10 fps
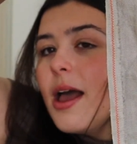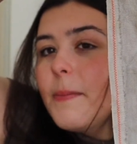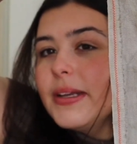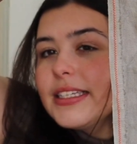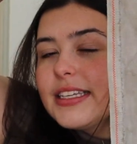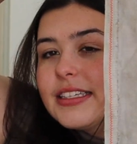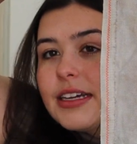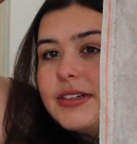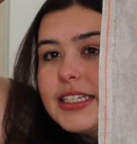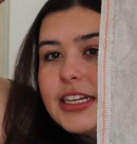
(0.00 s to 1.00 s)
But since
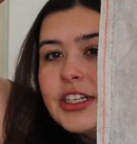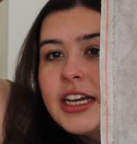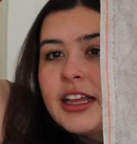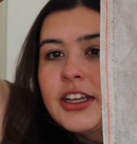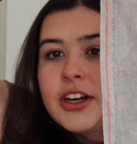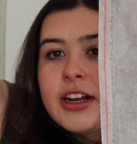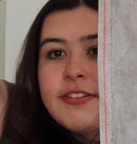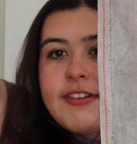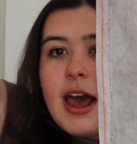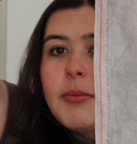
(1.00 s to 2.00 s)
I was stitching it on the
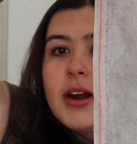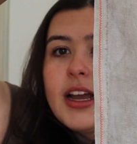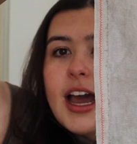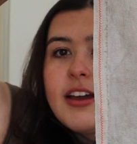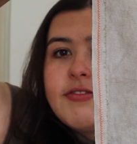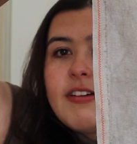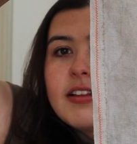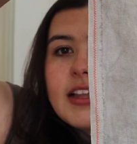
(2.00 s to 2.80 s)
green fabric, I felt